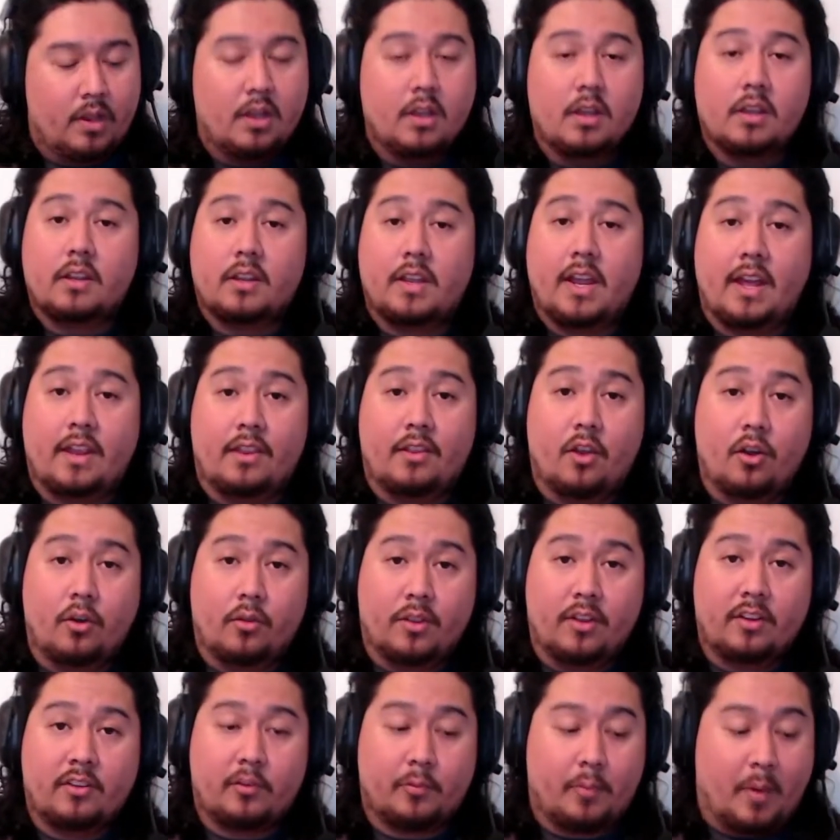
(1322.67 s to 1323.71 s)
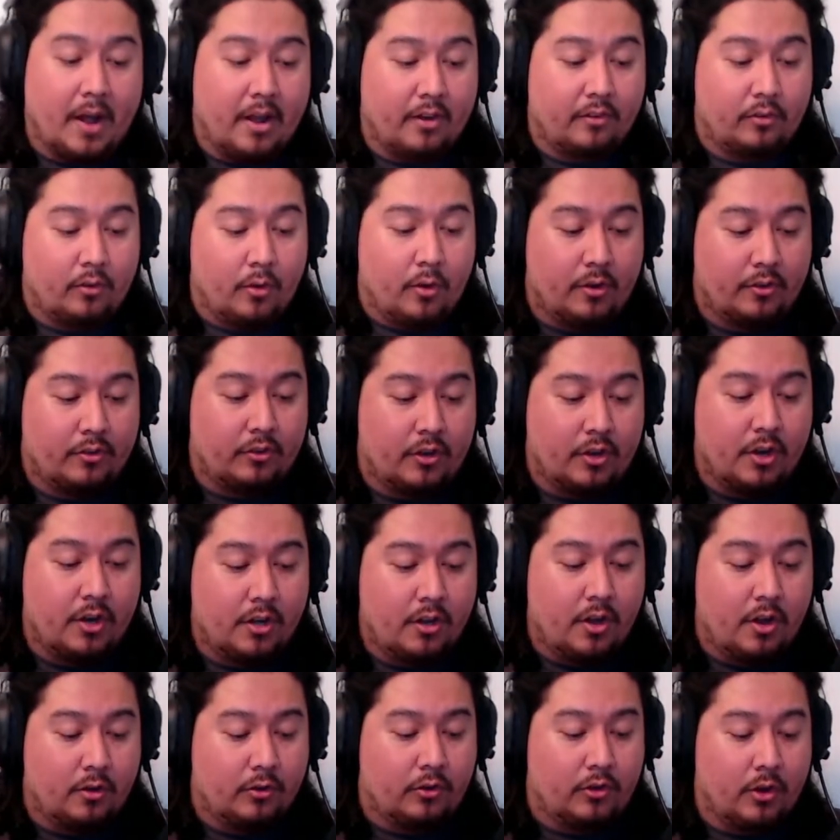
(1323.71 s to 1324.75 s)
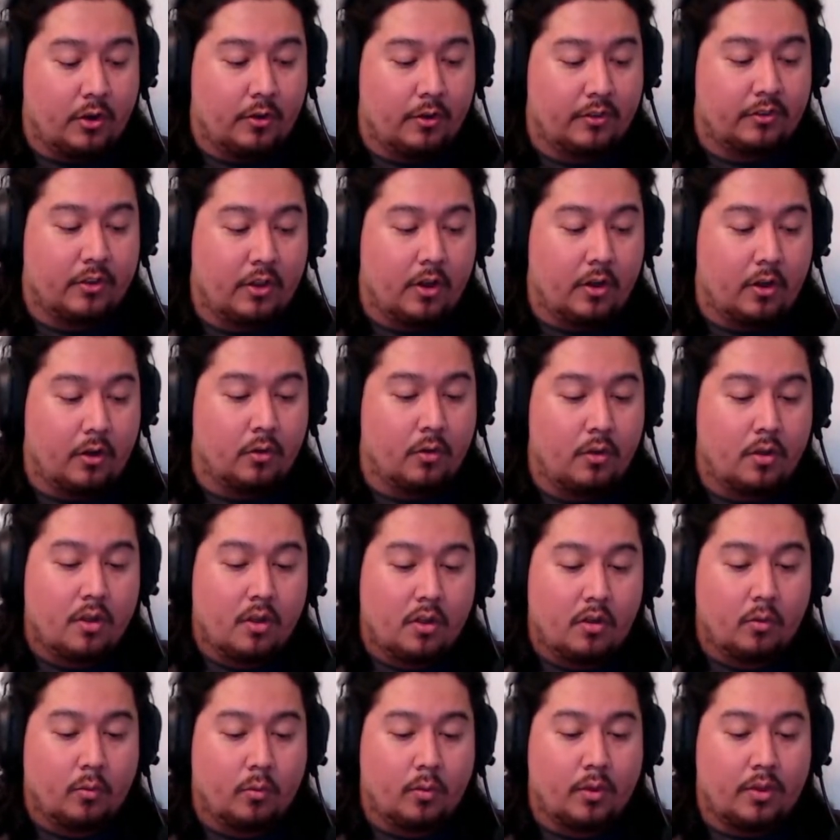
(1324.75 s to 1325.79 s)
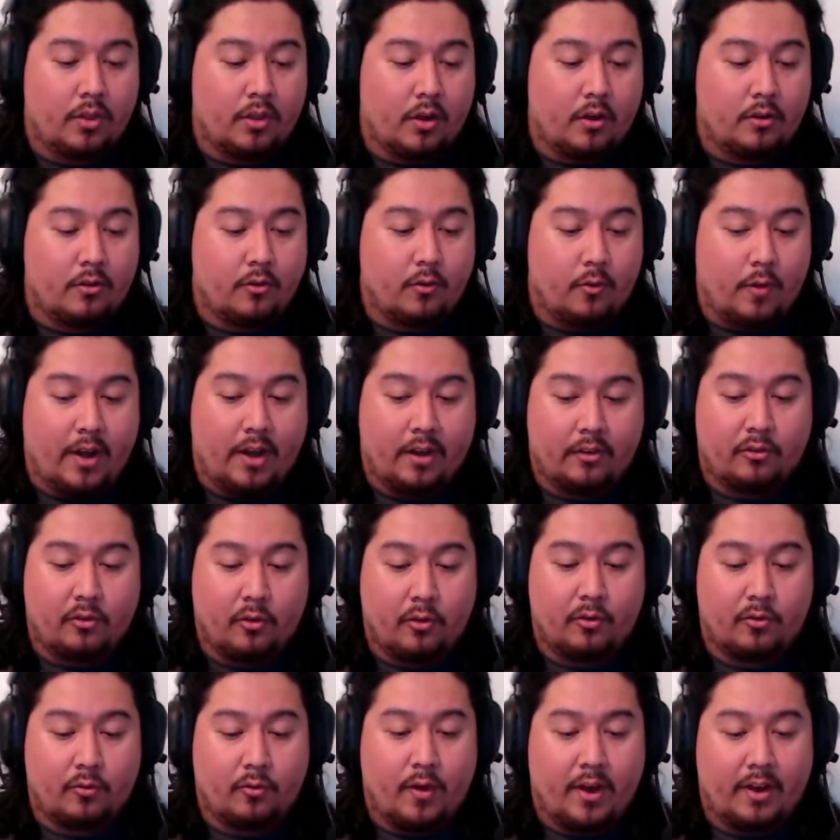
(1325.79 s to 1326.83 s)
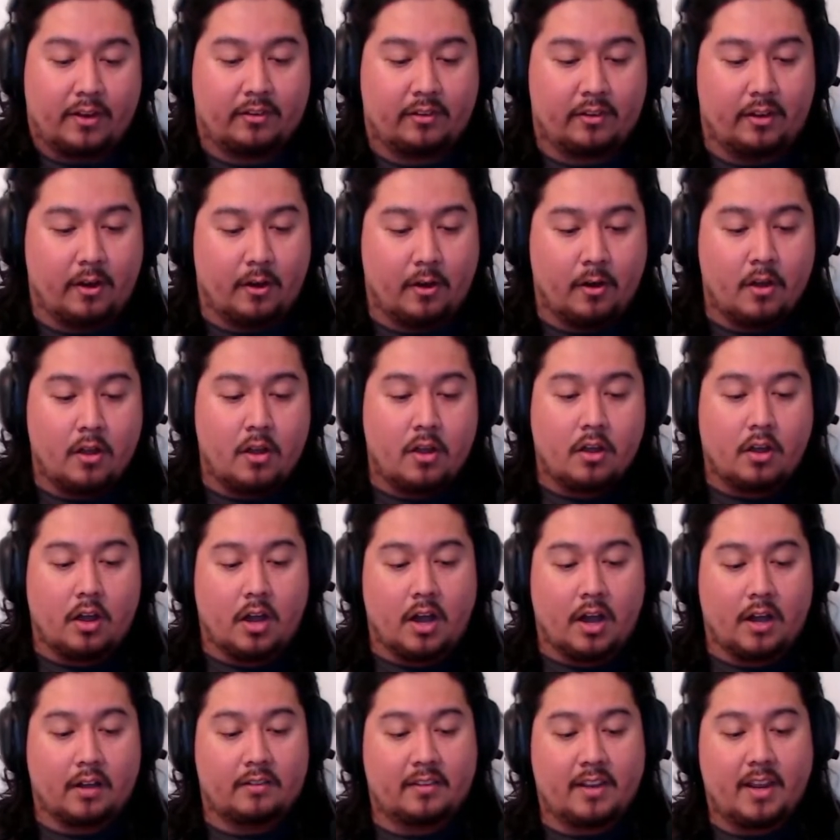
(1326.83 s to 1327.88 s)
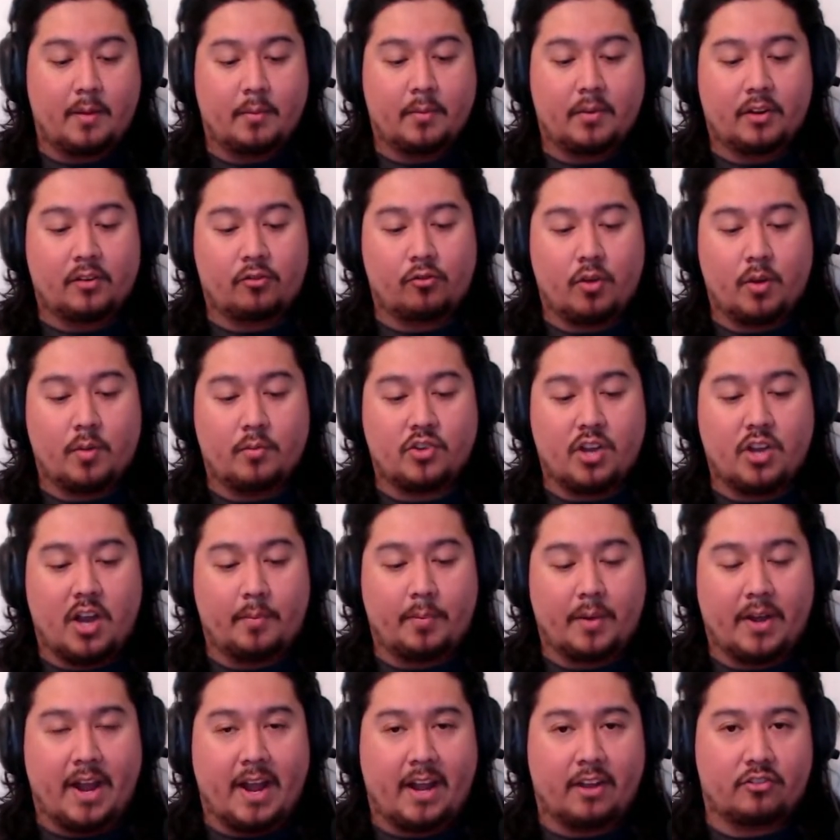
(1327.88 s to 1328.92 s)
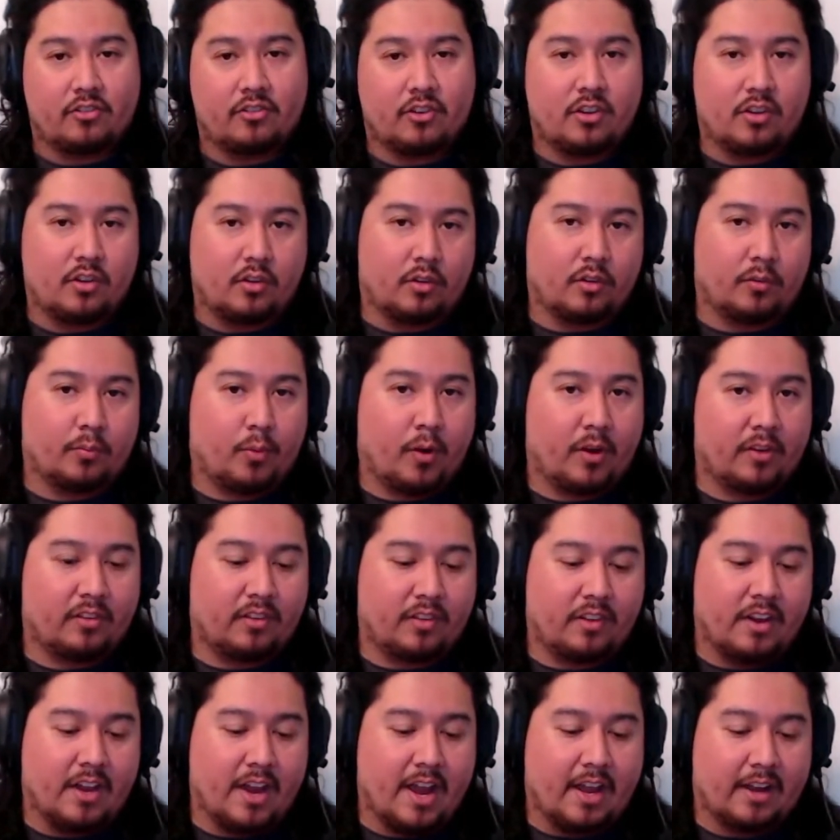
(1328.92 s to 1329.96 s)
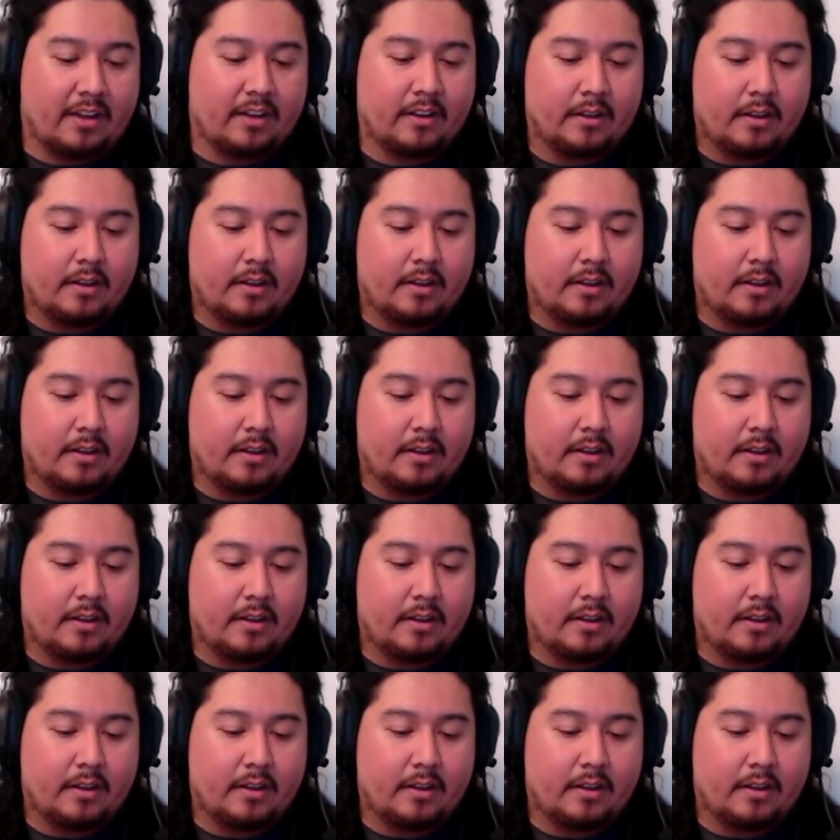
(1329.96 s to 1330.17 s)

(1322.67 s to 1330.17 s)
Yeah, no, this Spinosaurus could go toe-to-toe with our Tyrannosaurus Rex here. Same extreme chomping action. You just press on the neck.